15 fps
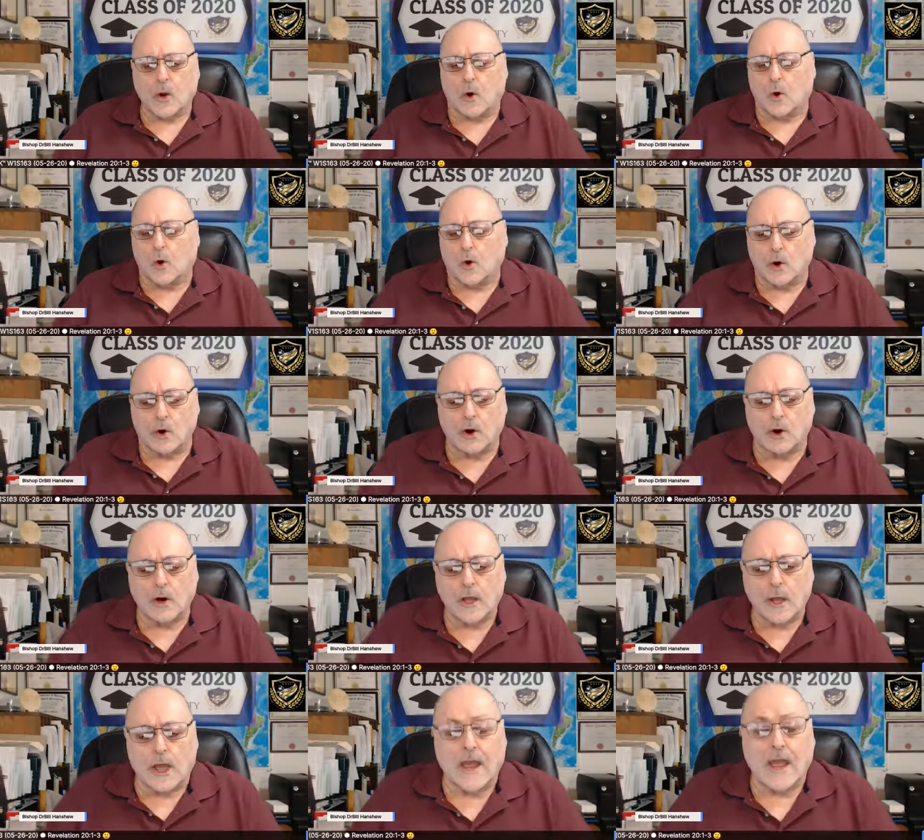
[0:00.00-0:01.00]

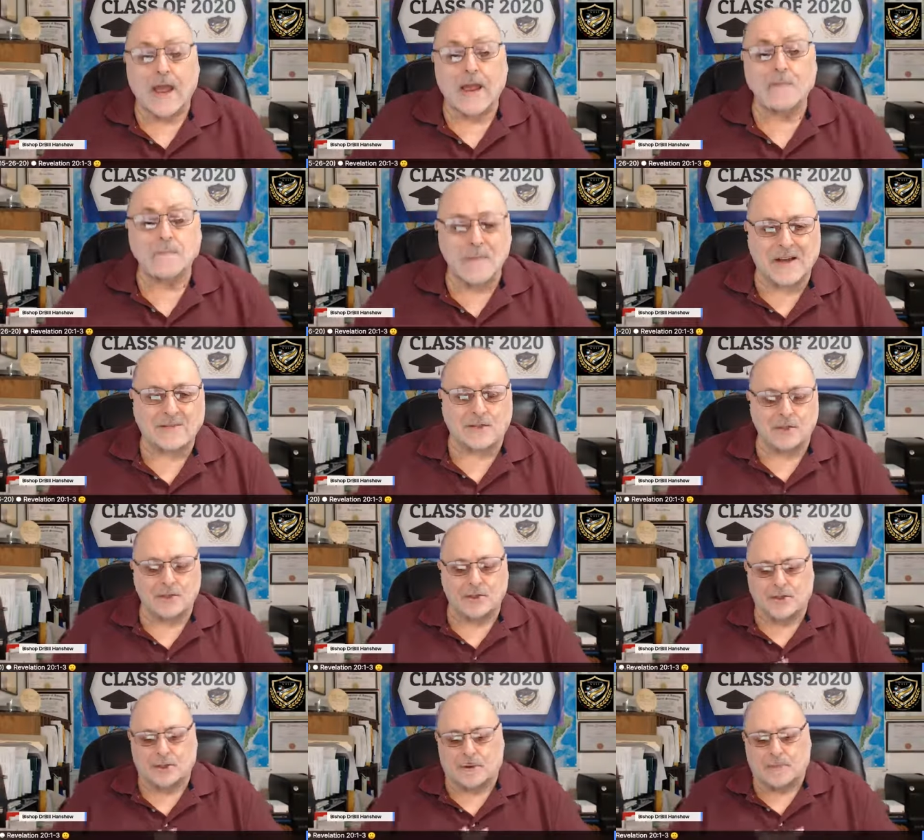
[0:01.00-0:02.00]
or a
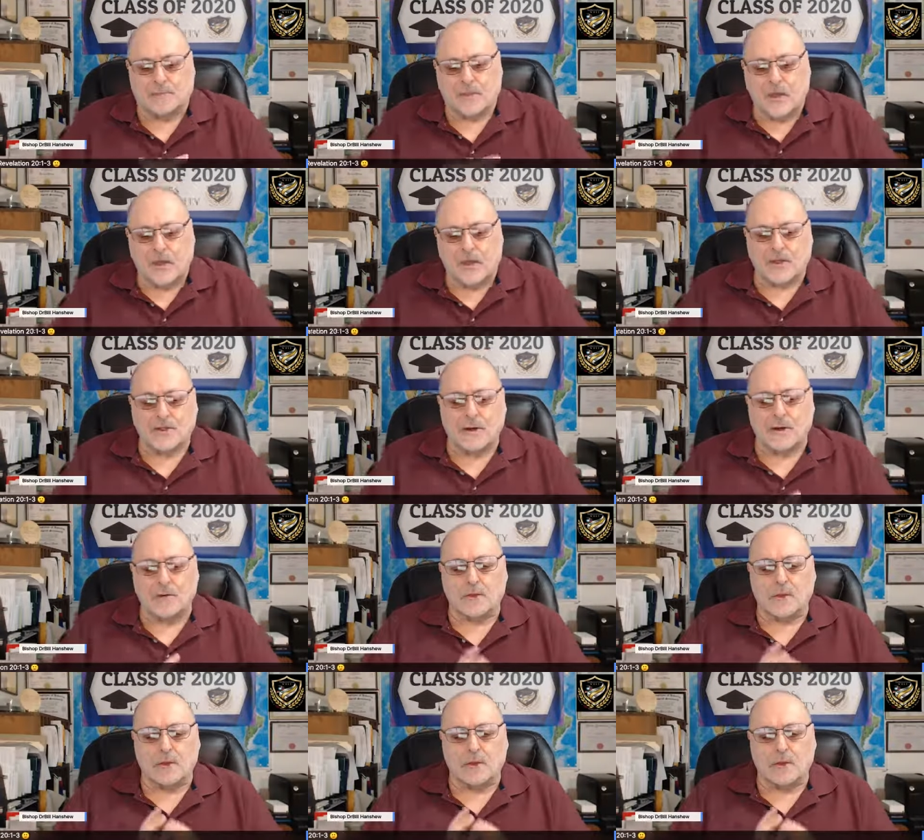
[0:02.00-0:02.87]
messenger. The, the